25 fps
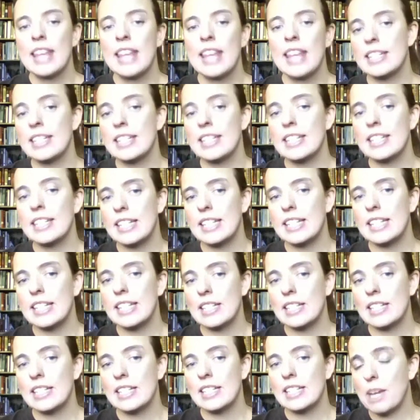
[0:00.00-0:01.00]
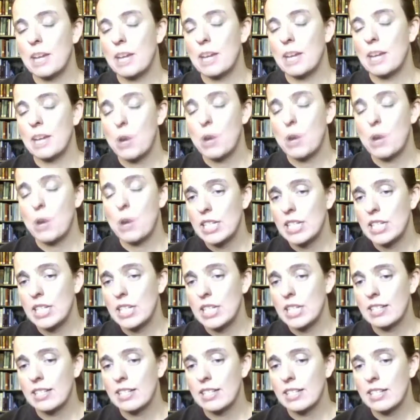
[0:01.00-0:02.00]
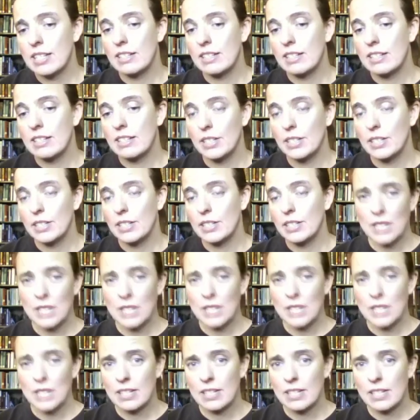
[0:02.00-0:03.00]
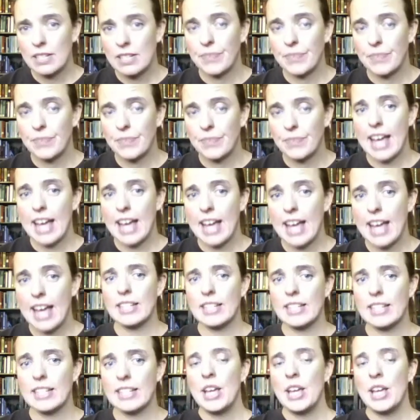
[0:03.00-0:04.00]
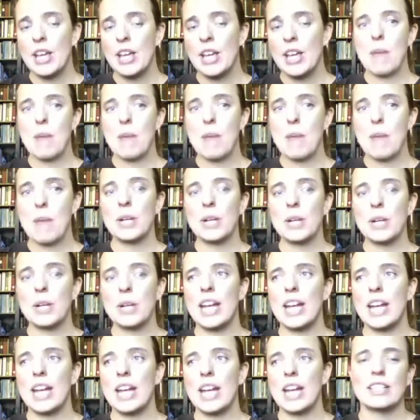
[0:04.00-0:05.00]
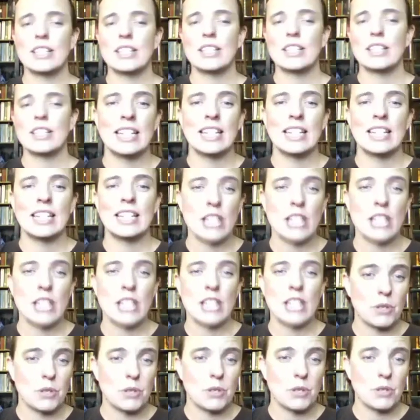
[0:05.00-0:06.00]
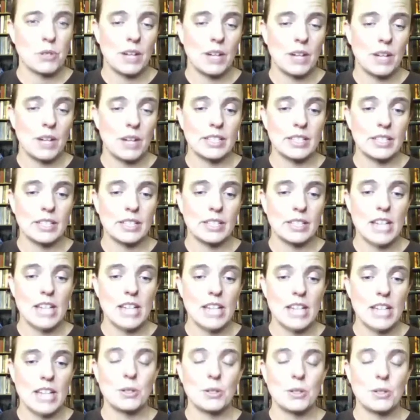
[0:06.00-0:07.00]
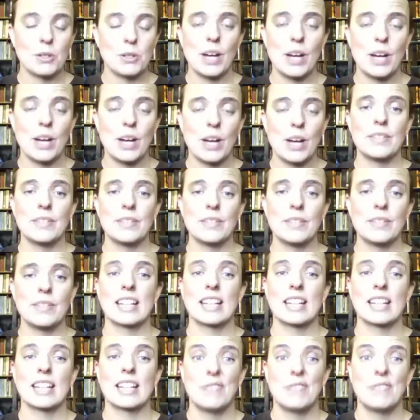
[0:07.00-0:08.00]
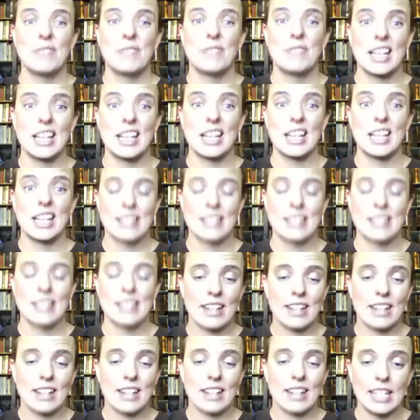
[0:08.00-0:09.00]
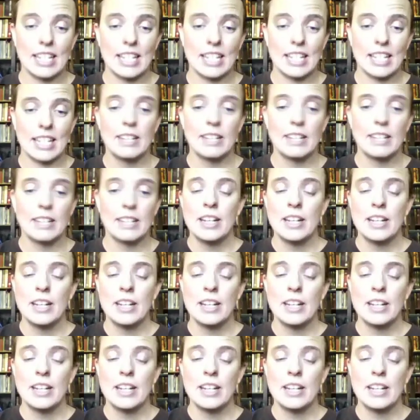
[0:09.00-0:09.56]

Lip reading: this is a bonus unit, and you might want to wait until you get into chapter 12 for this. Chapter 12 is going to feel like statics again.